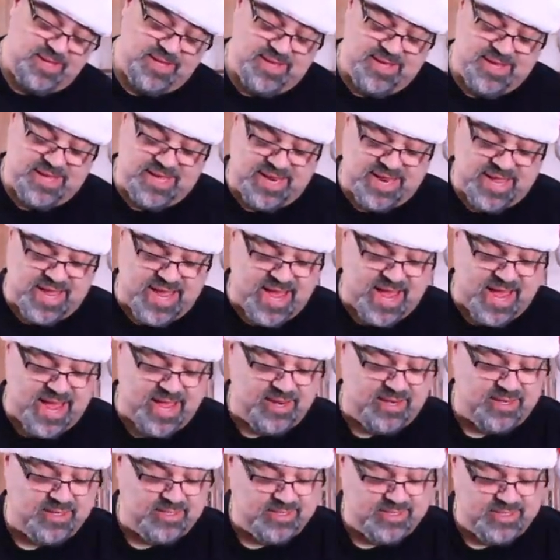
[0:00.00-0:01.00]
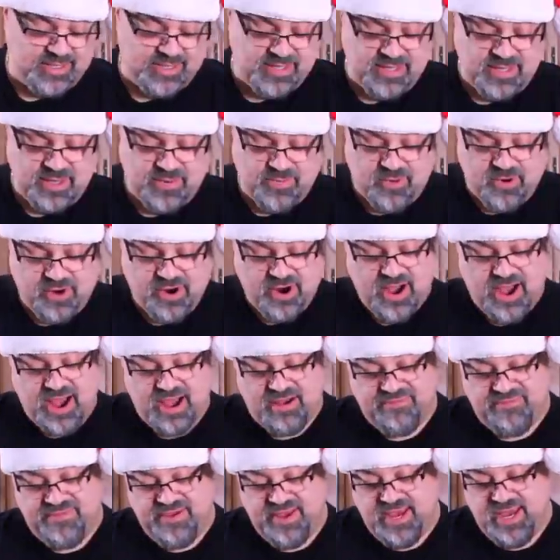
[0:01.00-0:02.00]
Look at that. A little more
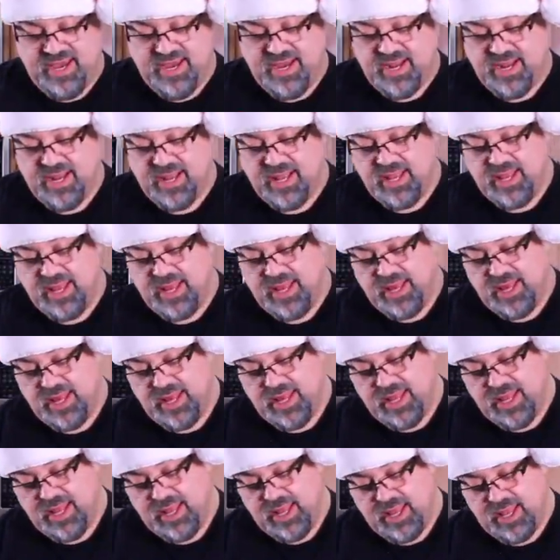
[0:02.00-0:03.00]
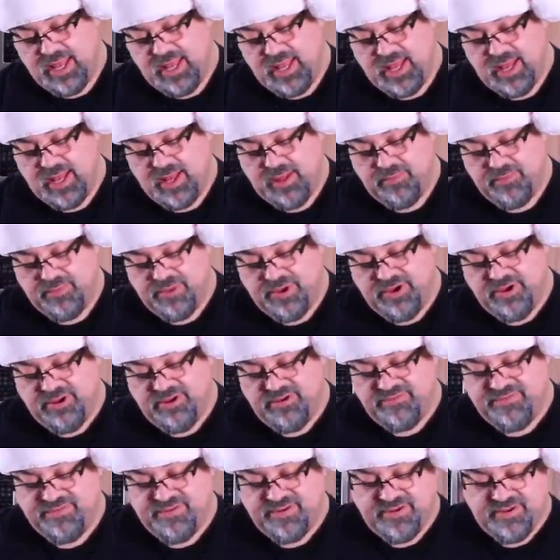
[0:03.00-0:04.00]
coffee.
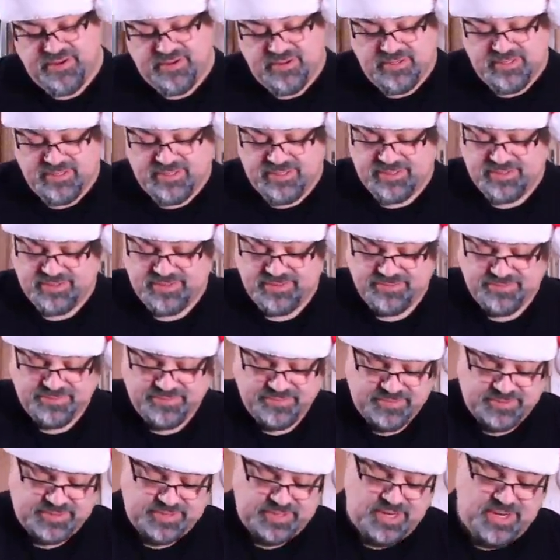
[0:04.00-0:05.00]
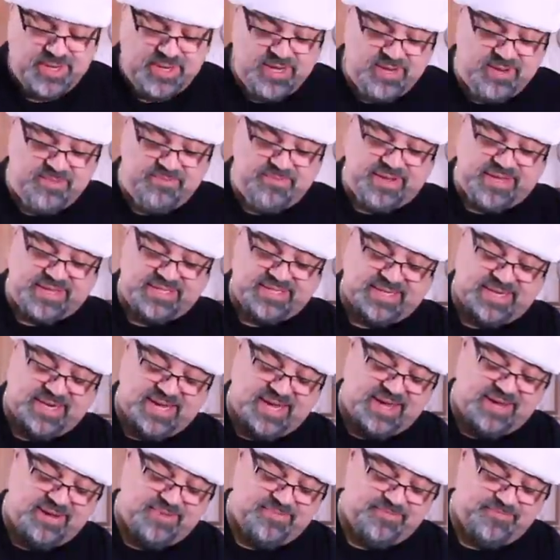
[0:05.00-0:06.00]
Beautiful. Mix it
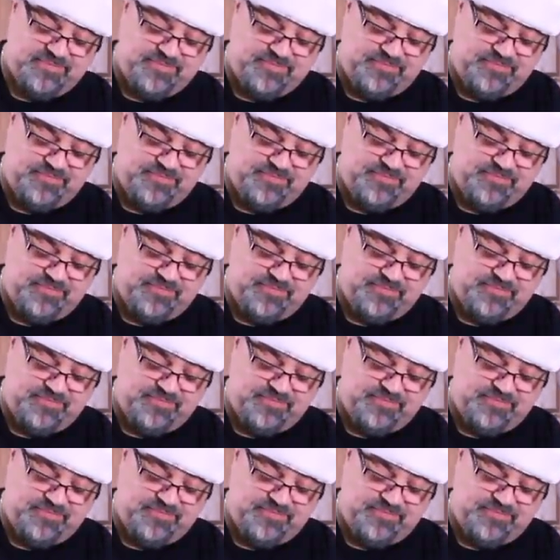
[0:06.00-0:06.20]
up.